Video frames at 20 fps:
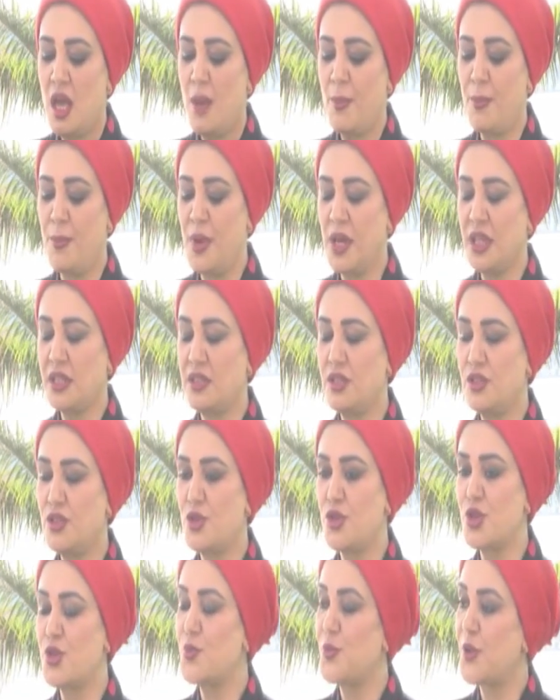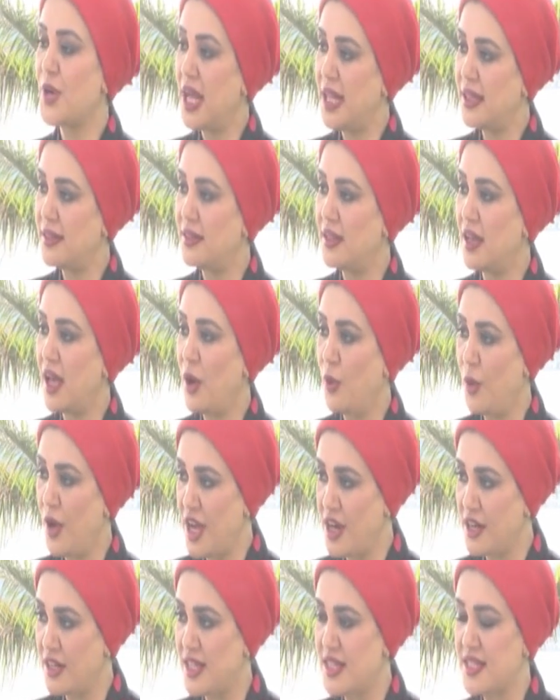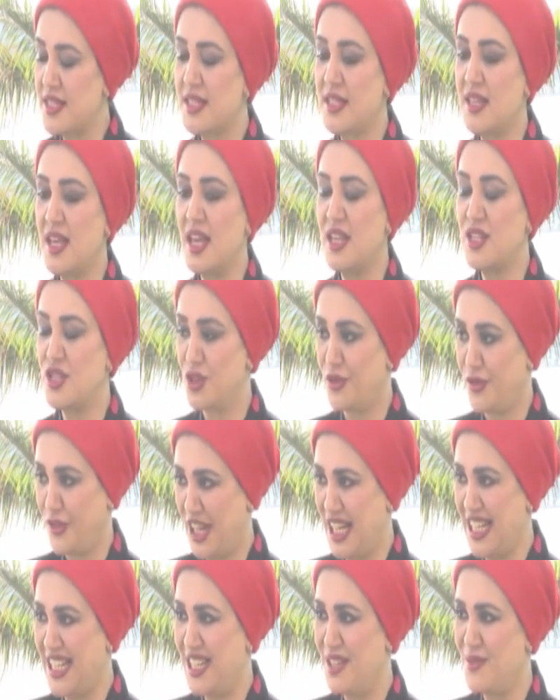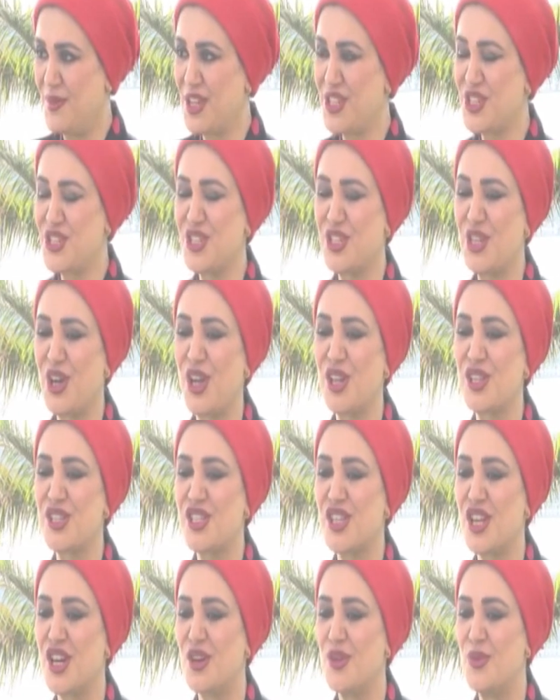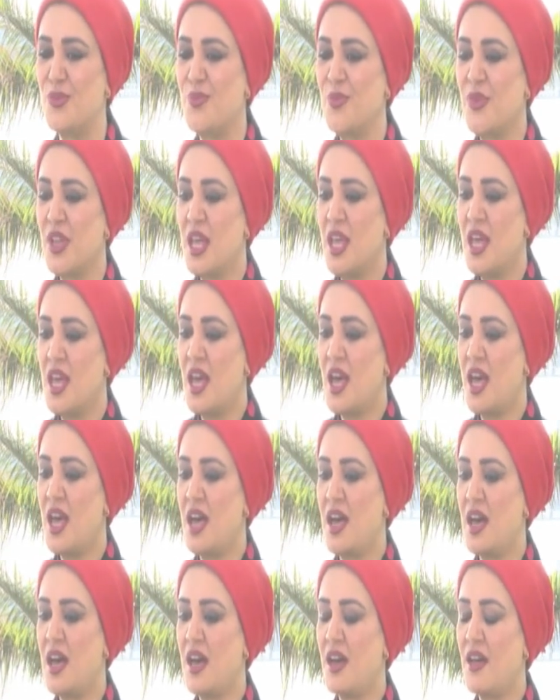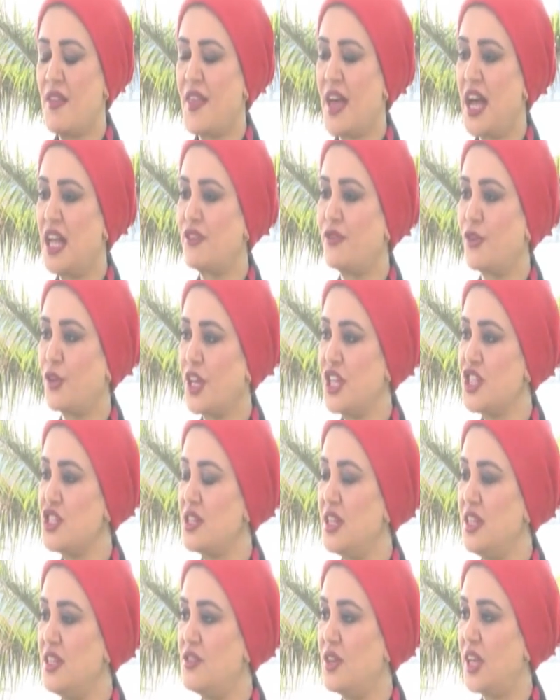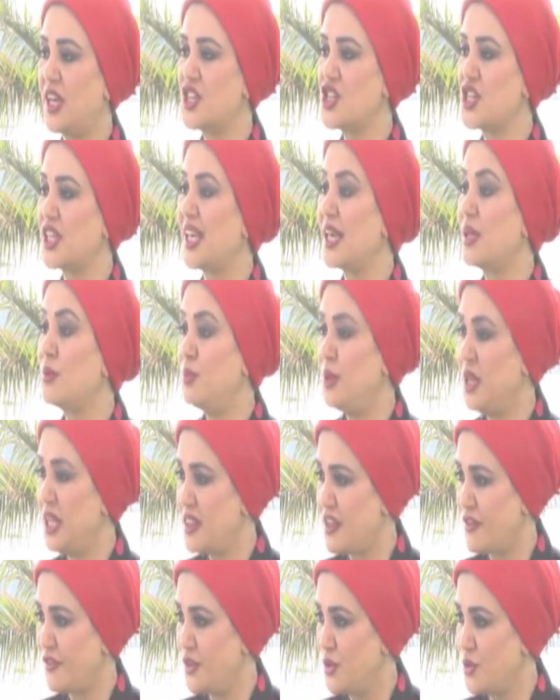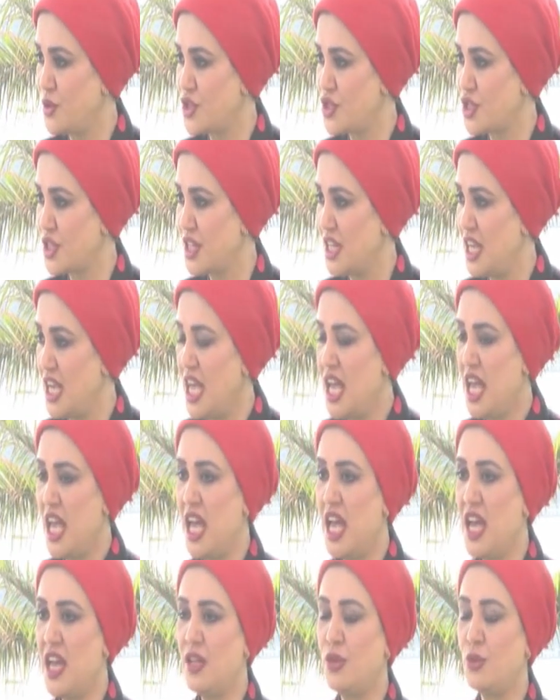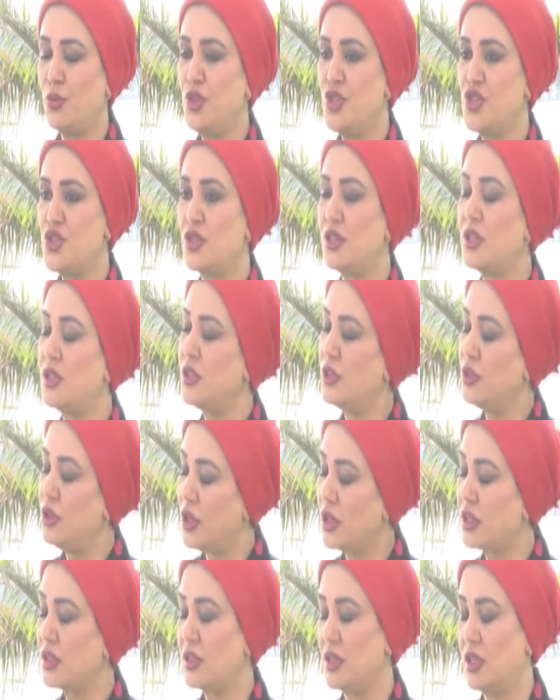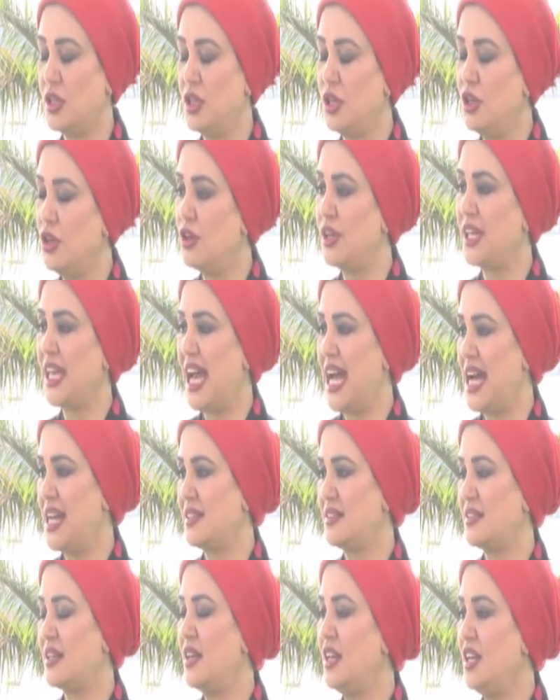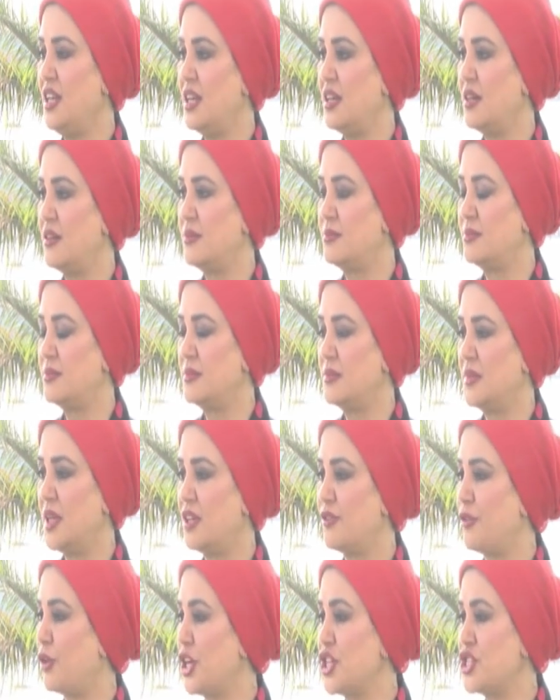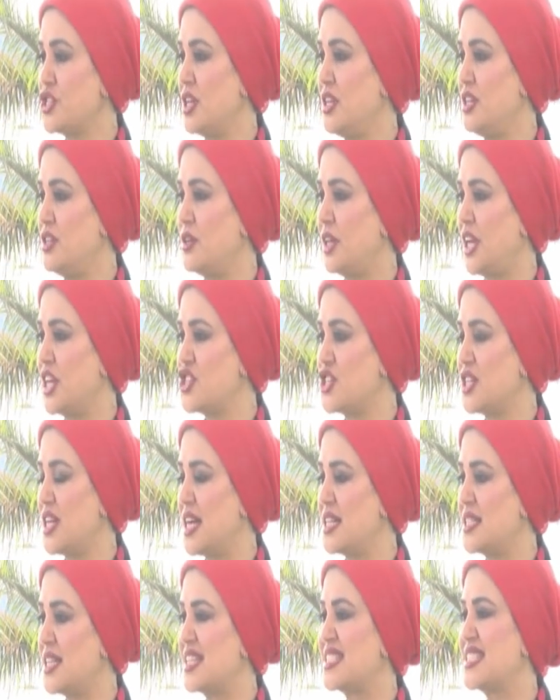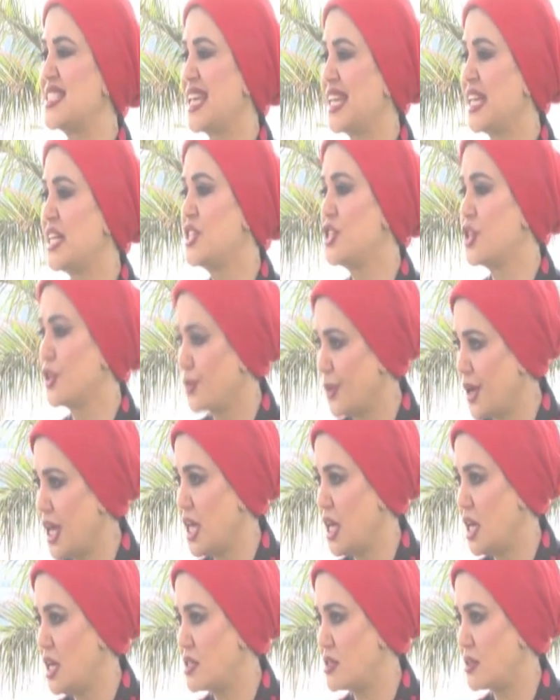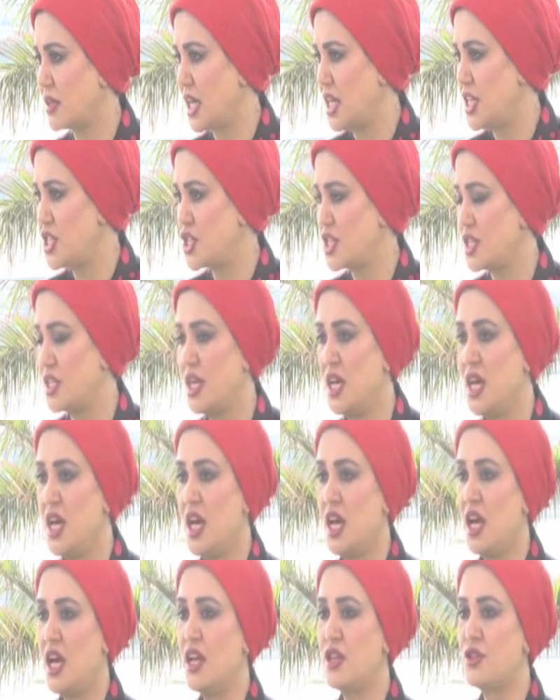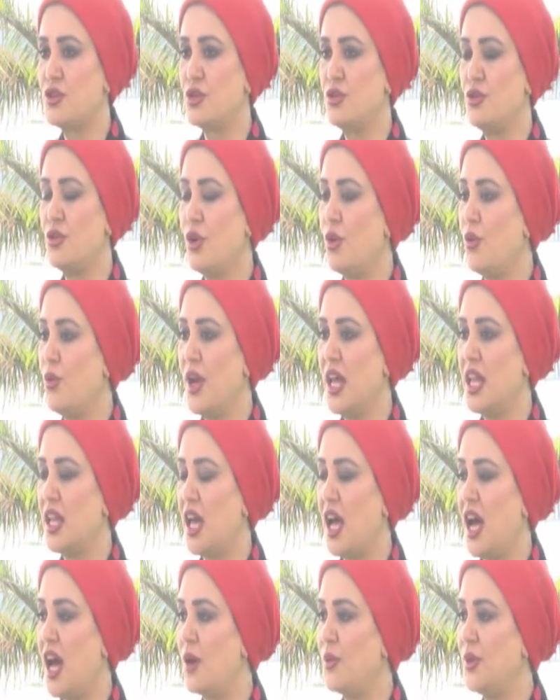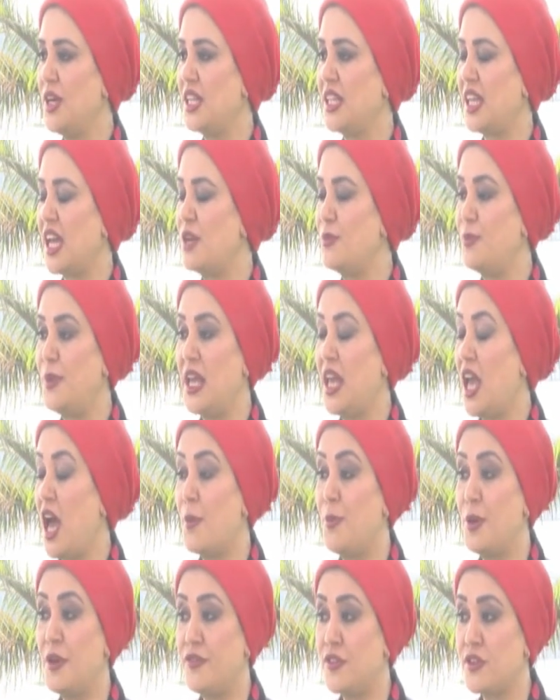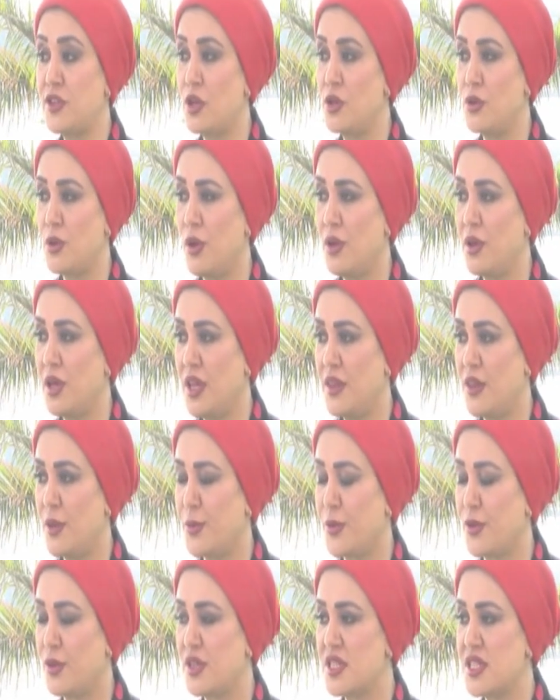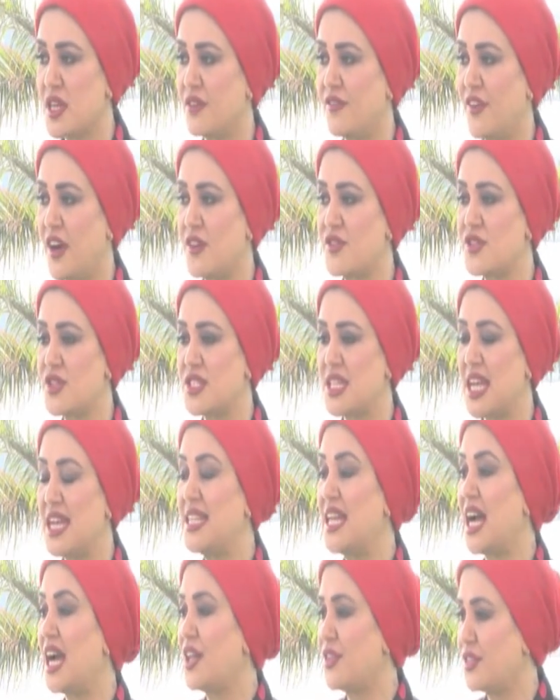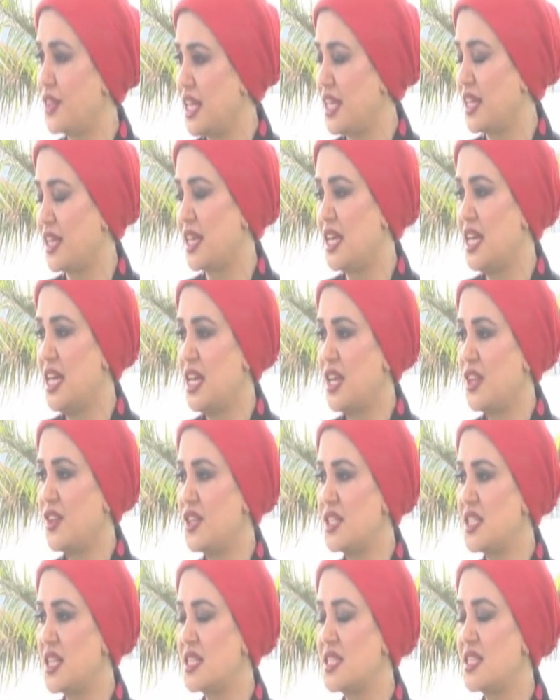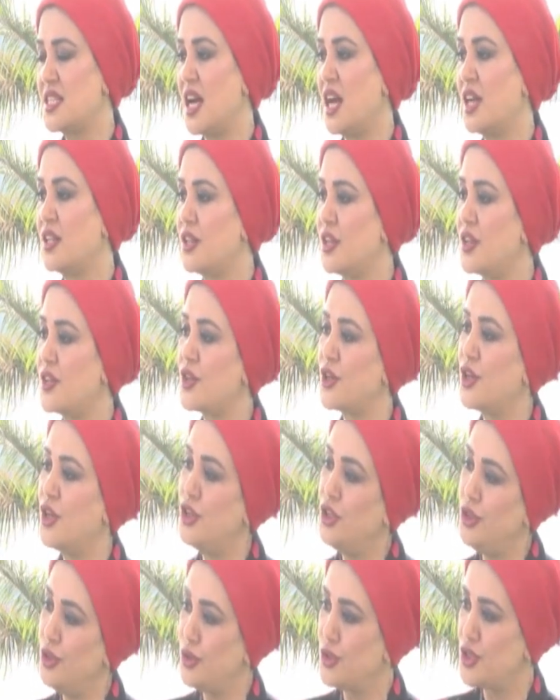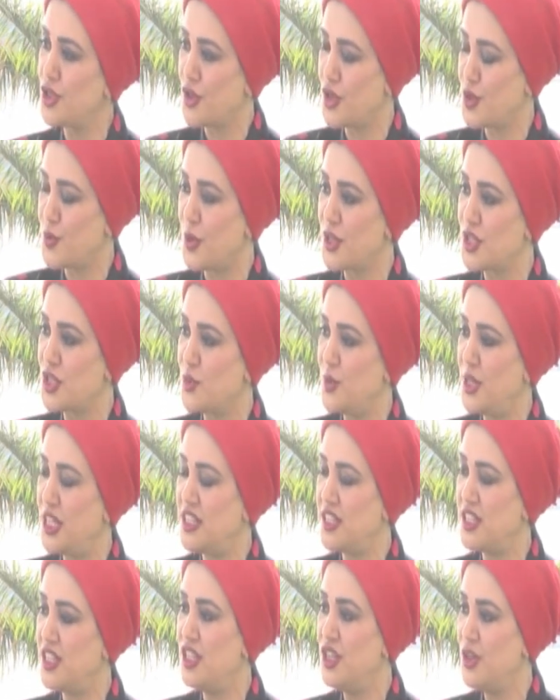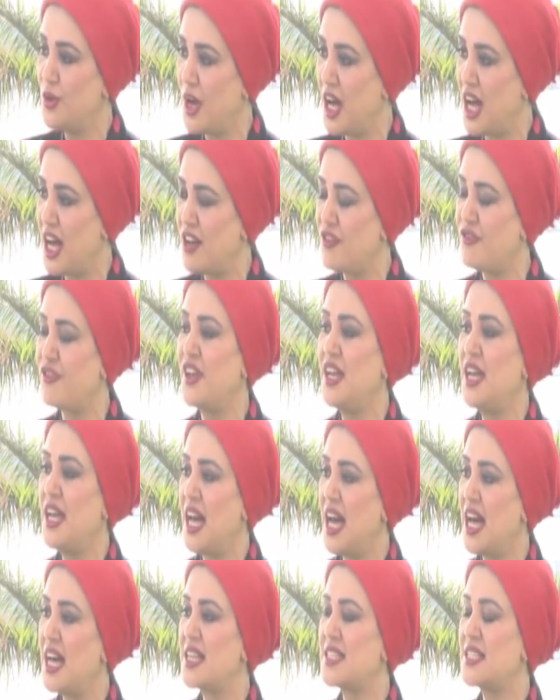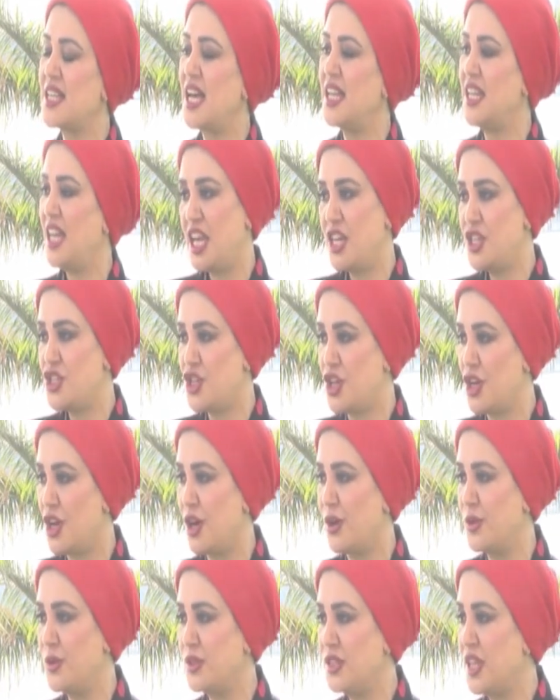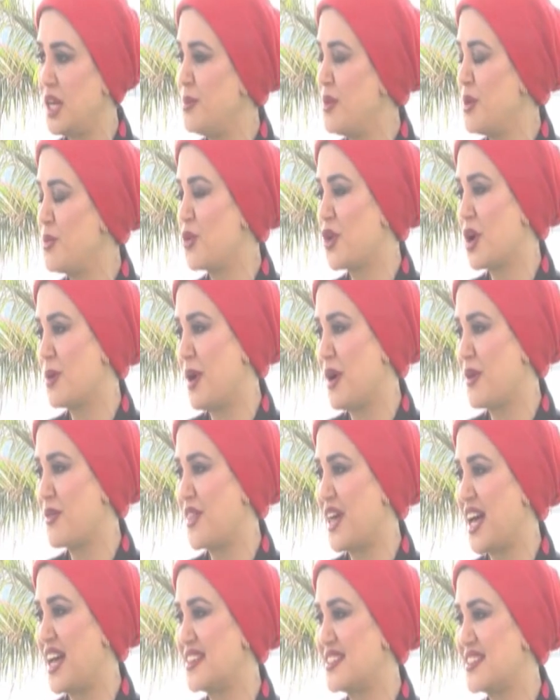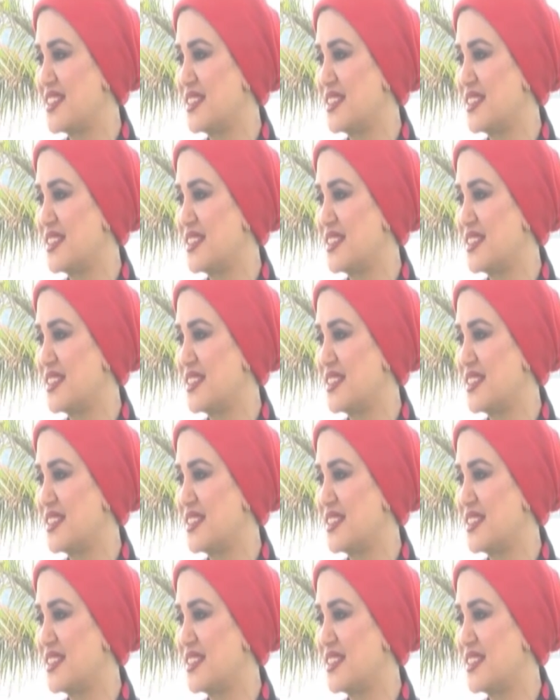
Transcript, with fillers: But to spread awareness, as you've kindly mentioned also, uh, that vocational education can be the future and we should not look at uh, um, vocational education as a second degree education uh, to know well how it can play a pivotal role in the progress of our society. I think this is another huge responsibility you have as an NGO. Tell me more about that.